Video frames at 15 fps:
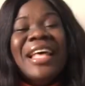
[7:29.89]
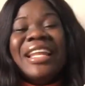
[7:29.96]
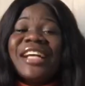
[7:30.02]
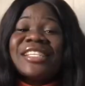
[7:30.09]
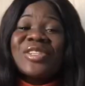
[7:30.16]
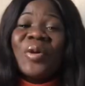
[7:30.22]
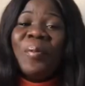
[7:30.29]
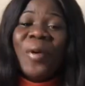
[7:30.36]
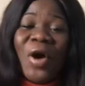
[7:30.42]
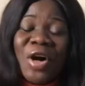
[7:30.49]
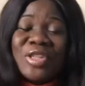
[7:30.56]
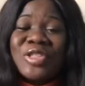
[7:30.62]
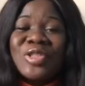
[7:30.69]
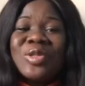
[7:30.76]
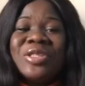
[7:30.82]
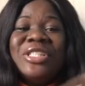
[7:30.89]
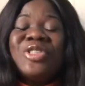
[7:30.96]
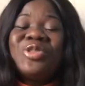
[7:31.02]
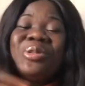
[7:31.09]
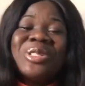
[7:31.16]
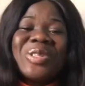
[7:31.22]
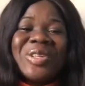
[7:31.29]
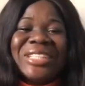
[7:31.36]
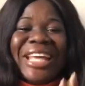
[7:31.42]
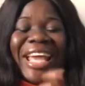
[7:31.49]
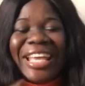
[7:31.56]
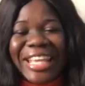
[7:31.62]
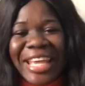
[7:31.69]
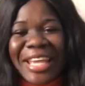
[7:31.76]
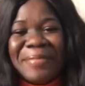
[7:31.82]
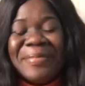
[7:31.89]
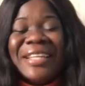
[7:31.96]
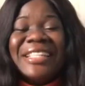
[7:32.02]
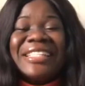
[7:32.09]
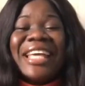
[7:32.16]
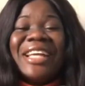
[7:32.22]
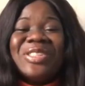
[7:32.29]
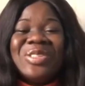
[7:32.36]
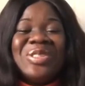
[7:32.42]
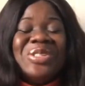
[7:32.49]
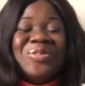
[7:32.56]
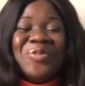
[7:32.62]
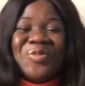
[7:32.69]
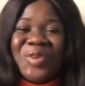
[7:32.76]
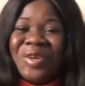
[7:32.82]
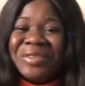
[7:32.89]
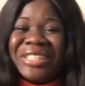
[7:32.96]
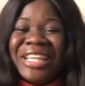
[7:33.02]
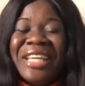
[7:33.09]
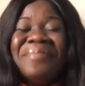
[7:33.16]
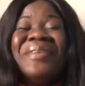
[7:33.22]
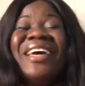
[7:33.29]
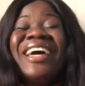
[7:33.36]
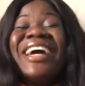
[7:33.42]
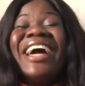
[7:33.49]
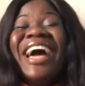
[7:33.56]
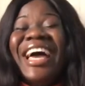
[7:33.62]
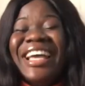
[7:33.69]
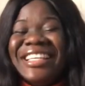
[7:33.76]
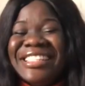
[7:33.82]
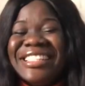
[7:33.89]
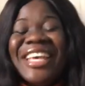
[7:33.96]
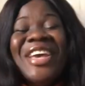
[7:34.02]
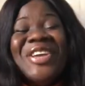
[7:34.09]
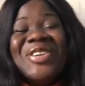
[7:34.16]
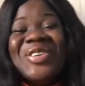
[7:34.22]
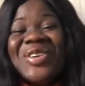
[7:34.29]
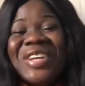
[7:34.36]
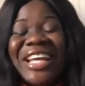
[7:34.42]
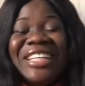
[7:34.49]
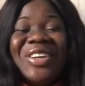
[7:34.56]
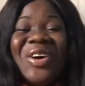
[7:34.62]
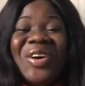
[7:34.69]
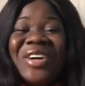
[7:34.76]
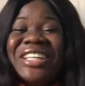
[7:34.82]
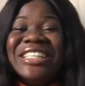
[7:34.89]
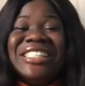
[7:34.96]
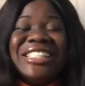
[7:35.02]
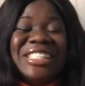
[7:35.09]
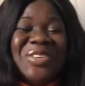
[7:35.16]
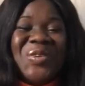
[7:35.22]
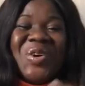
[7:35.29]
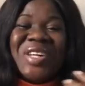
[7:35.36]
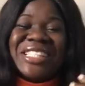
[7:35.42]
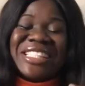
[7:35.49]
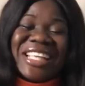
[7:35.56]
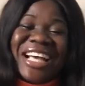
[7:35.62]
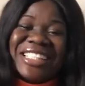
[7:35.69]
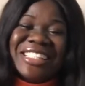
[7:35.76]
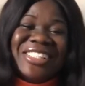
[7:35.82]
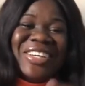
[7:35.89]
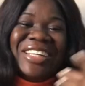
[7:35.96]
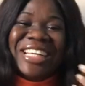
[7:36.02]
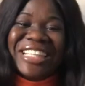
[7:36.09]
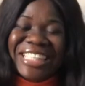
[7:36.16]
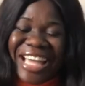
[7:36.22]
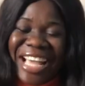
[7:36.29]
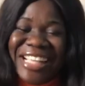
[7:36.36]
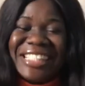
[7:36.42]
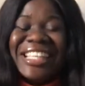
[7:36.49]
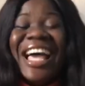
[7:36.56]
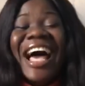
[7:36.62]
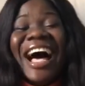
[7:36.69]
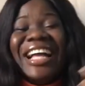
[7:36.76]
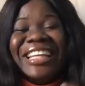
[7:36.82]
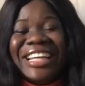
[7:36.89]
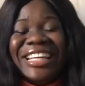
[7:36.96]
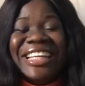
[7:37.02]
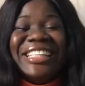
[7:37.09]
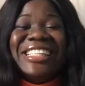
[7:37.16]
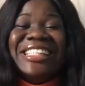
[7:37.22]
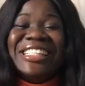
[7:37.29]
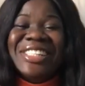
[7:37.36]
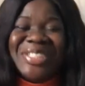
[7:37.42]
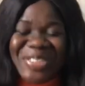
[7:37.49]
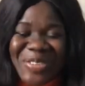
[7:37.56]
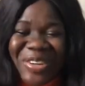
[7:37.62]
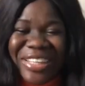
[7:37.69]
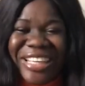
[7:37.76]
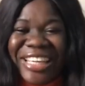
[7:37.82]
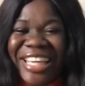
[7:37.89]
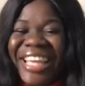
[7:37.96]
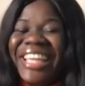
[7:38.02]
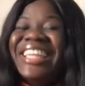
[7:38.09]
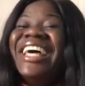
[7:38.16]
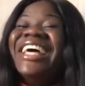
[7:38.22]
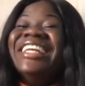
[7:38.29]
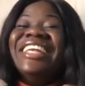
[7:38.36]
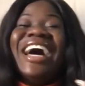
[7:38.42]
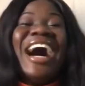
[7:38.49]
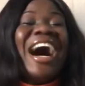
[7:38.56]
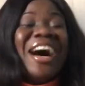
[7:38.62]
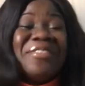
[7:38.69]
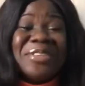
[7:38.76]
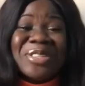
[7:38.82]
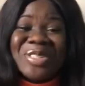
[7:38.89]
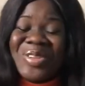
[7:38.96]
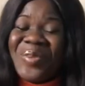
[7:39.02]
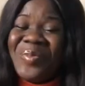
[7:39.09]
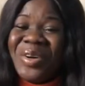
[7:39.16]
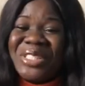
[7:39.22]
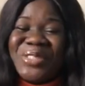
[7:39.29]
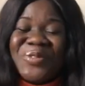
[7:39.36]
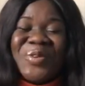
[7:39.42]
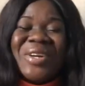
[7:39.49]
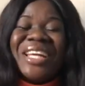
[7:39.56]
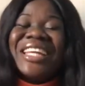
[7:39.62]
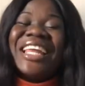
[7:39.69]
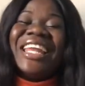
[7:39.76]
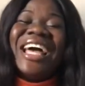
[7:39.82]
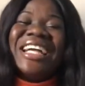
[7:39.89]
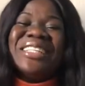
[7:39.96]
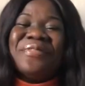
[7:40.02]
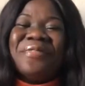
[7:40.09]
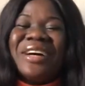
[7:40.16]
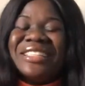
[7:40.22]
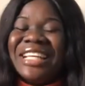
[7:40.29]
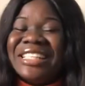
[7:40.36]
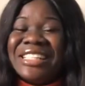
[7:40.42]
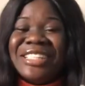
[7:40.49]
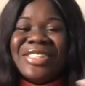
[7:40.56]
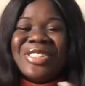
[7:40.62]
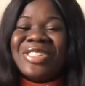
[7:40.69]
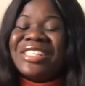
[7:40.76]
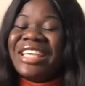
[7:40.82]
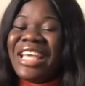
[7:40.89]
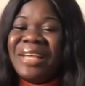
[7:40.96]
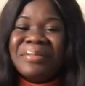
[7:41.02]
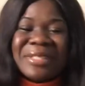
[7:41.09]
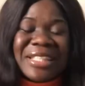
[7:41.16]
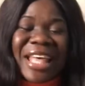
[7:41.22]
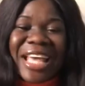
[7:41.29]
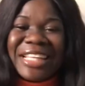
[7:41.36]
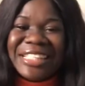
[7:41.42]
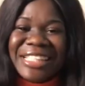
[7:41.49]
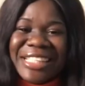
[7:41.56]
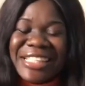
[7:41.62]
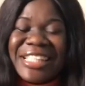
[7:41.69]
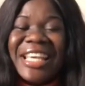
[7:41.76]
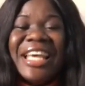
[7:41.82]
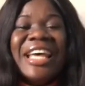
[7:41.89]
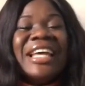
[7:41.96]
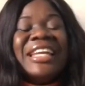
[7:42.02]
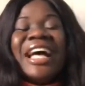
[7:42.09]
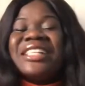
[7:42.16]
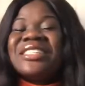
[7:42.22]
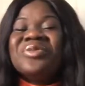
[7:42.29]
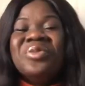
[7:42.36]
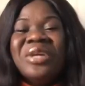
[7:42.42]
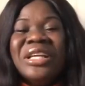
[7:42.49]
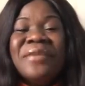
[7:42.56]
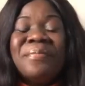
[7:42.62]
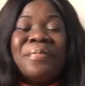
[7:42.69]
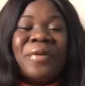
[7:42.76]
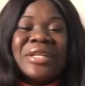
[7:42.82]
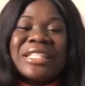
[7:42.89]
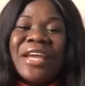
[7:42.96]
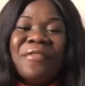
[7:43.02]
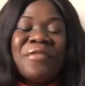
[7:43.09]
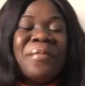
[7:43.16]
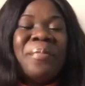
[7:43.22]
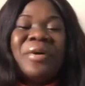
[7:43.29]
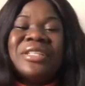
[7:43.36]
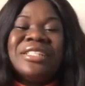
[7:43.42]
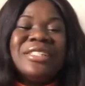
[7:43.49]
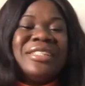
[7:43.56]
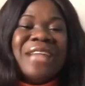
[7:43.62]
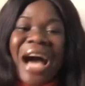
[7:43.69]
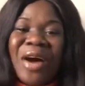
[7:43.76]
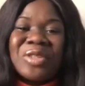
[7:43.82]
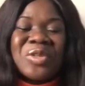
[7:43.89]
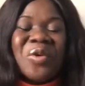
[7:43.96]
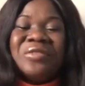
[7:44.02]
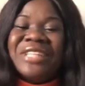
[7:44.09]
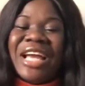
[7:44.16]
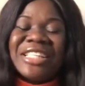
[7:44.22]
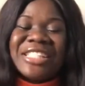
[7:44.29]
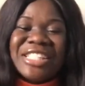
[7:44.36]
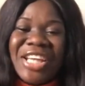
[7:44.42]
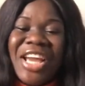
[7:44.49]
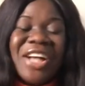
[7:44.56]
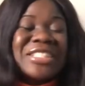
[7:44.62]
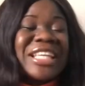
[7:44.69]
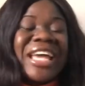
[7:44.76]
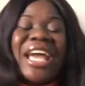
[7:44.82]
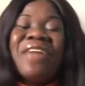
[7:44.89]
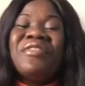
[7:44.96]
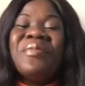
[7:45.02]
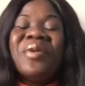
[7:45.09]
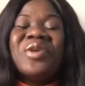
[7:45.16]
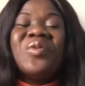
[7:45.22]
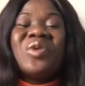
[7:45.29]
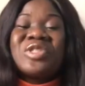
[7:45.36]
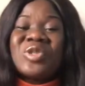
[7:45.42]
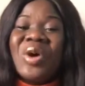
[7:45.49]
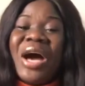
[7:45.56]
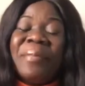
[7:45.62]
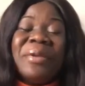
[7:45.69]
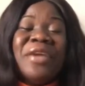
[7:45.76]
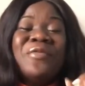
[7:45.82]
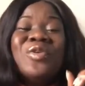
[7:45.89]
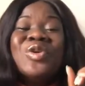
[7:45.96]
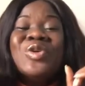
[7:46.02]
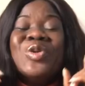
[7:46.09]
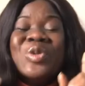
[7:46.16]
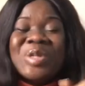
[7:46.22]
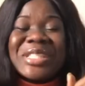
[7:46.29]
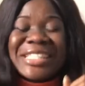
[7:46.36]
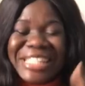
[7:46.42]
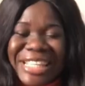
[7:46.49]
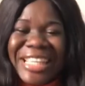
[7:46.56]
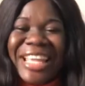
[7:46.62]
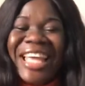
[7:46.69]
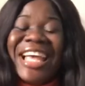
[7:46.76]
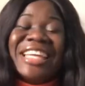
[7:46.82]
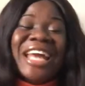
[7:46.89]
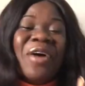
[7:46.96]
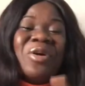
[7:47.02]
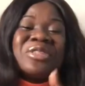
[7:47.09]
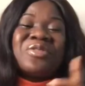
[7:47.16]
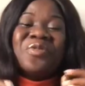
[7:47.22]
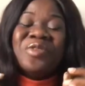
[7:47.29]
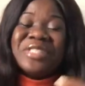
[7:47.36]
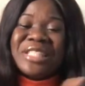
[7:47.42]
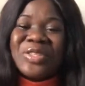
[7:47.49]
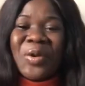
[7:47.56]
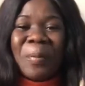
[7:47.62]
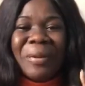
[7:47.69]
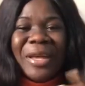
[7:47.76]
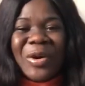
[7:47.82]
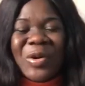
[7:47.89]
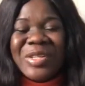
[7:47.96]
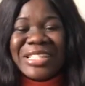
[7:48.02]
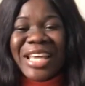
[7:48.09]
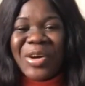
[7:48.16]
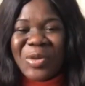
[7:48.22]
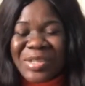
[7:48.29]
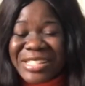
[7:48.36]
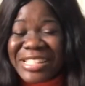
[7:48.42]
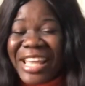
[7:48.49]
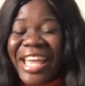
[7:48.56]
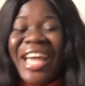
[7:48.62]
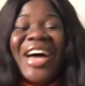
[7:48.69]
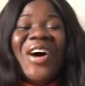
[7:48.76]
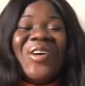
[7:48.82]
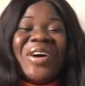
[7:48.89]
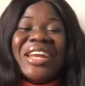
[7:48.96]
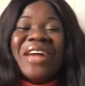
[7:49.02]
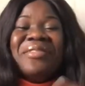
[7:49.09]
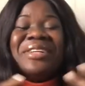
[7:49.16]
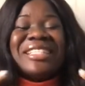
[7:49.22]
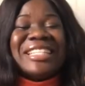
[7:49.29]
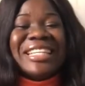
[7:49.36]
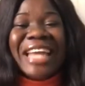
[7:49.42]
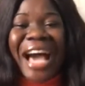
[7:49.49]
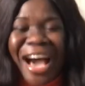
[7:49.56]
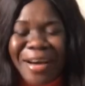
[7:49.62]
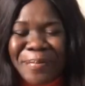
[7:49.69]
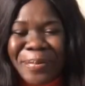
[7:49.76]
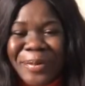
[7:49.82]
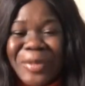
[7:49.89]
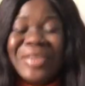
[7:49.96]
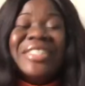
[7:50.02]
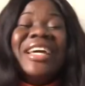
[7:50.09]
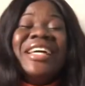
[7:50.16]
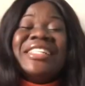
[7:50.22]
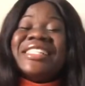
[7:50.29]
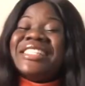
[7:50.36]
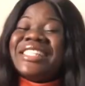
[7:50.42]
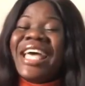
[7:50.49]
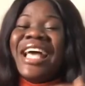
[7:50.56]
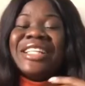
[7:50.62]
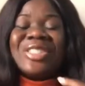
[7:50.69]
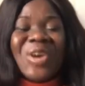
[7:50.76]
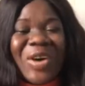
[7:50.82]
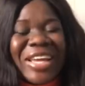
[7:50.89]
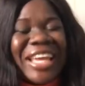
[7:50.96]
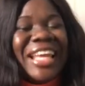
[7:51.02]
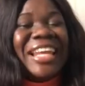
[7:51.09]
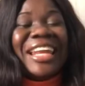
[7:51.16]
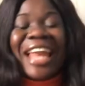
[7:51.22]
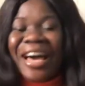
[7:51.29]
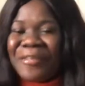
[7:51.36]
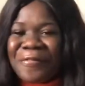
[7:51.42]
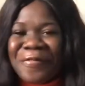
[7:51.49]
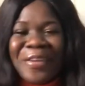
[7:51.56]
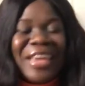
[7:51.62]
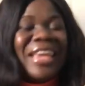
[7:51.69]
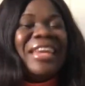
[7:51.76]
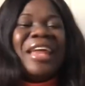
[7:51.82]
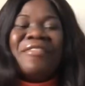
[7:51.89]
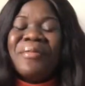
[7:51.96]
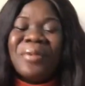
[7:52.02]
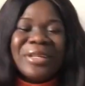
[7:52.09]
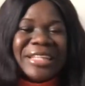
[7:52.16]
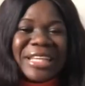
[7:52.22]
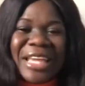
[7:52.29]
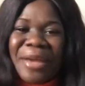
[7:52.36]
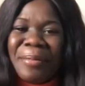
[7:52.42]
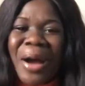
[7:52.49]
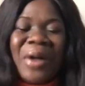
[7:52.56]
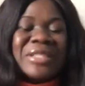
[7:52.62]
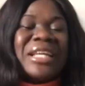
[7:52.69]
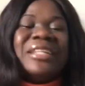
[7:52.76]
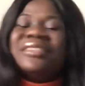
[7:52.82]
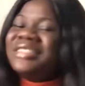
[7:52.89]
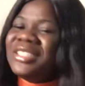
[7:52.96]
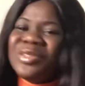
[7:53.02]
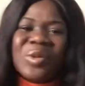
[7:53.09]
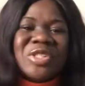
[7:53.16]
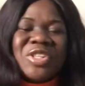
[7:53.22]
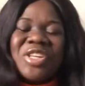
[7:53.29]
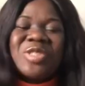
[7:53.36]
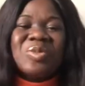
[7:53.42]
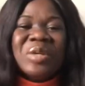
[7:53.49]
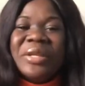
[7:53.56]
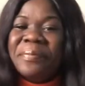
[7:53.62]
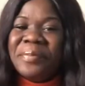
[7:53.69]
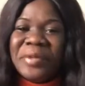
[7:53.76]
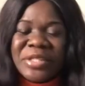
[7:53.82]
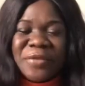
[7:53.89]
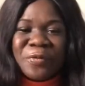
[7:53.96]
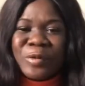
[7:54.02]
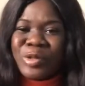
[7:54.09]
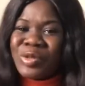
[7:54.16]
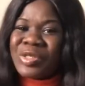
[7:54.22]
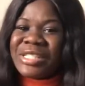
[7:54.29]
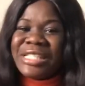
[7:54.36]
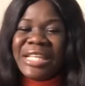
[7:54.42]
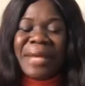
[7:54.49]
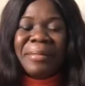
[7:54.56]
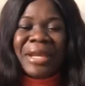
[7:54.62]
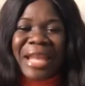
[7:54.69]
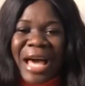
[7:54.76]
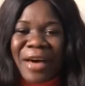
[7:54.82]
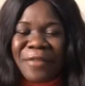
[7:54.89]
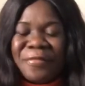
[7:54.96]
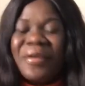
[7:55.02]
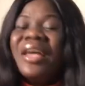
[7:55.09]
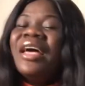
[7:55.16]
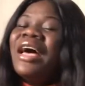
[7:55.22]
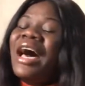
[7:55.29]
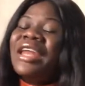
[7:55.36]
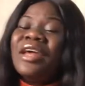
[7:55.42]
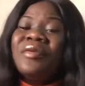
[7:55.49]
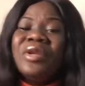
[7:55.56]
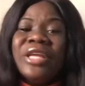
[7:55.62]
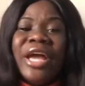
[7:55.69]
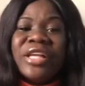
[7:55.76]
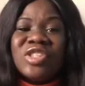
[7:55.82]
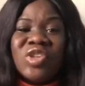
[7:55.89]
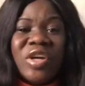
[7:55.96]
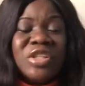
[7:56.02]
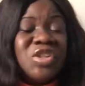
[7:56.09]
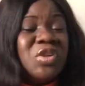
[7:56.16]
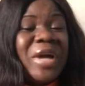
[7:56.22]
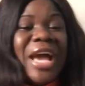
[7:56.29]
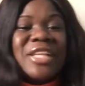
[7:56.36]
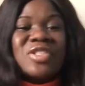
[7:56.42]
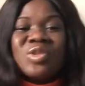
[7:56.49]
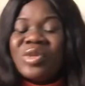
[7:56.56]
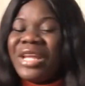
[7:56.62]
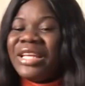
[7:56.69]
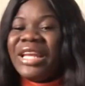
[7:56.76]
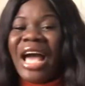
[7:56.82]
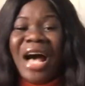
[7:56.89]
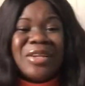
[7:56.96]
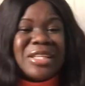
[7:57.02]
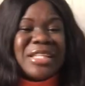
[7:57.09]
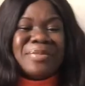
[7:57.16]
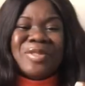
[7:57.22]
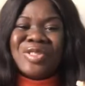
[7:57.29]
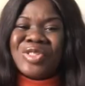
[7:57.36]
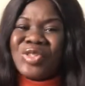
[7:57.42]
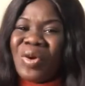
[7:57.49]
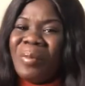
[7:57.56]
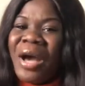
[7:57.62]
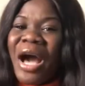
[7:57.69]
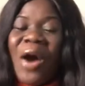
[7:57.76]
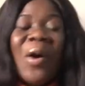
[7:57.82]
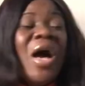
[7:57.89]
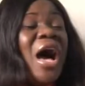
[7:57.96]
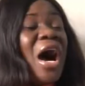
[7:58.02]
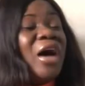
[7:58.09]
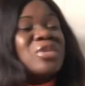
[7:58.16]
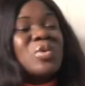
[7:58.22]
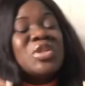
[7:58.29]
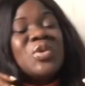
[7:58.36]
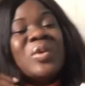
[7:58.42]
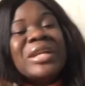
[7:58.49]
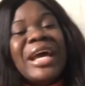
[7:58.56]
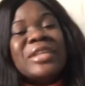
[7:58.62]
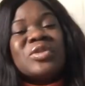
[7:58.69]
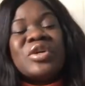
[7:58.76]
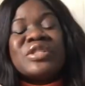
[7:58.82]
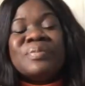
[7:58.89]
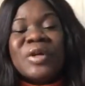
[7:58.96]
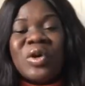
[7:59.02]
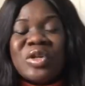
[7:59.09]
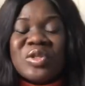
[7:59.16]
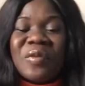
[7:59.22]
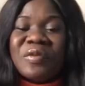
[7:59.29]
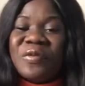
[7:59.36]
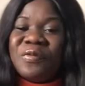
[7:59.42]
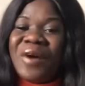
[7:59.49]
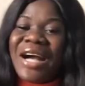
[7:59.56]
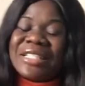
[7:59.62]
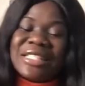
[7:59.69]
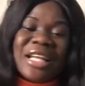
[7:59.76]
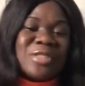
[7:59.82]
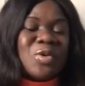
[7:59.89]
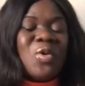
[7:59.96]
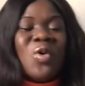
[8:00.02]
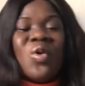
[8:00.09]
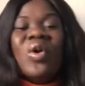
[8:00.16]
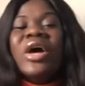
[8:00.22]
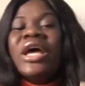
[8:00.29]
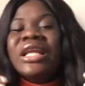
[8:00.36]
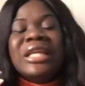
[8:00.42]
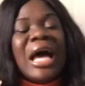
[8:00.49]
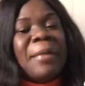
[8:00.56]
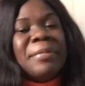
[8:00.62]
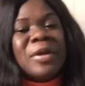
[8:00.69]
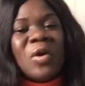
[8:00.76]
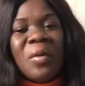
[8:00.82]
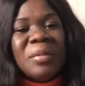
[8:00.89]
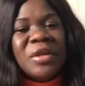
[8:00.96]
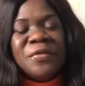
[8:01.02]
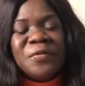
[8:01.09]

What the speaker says: As opposed to the truth or dare game, they decided to do the fun game. Guys, you know that they already did it was start the other night, and then they did this one again. They're having so much fun, and I like the fact that it is games like this that really brought everybody out of their shells. Like, everybody was so happy. Even Lucy, that was refusing to play concert, when everything happened, she started talking, laughing. Everybody came out, and it was just really beautiful to see them laugh, and I really enjoyed it. You guys know that the house has been somehow, I was wondering whether it was because of the fact that, oh, they are becoming